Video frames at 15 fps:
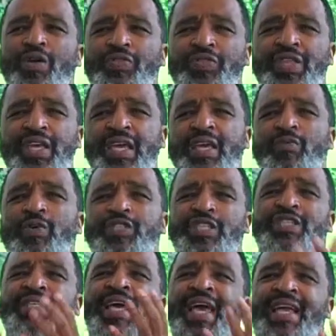thing, we
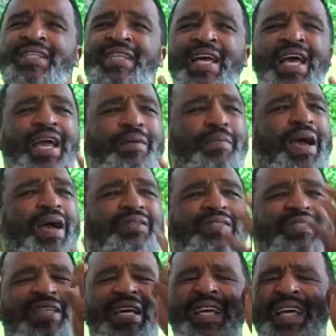should take time out
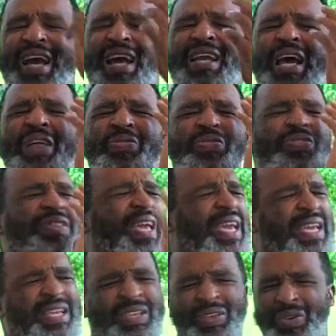and say, God, I
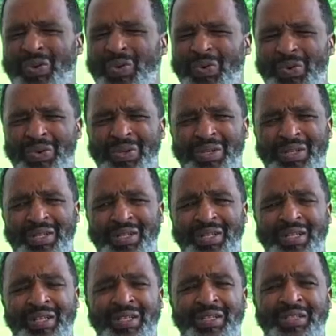thank you.
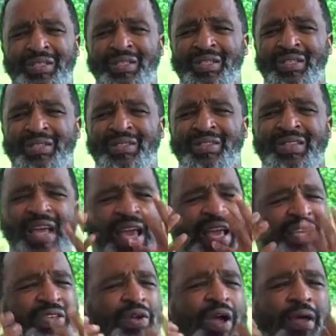
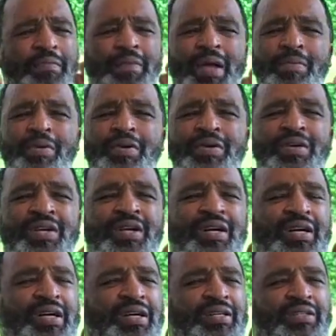Thank you. I remember
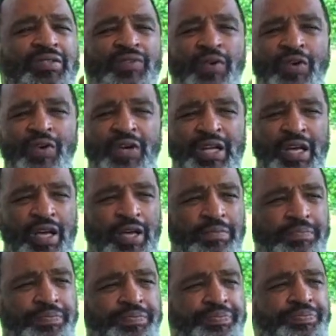growing up
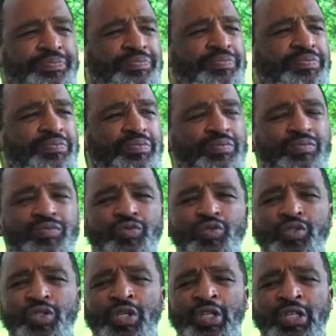
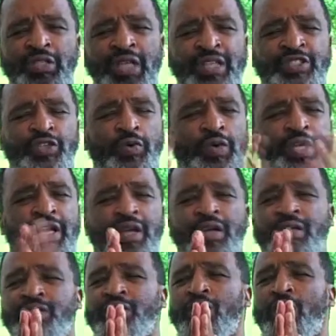that you would
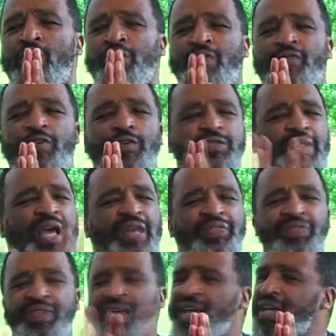hear the older folks say, I
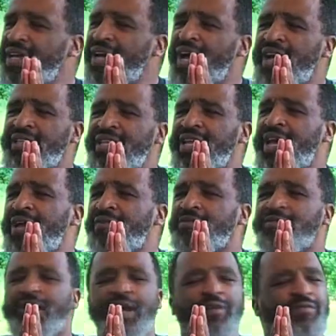thank God that
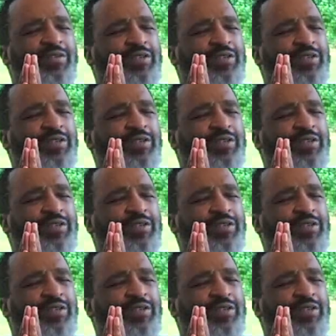I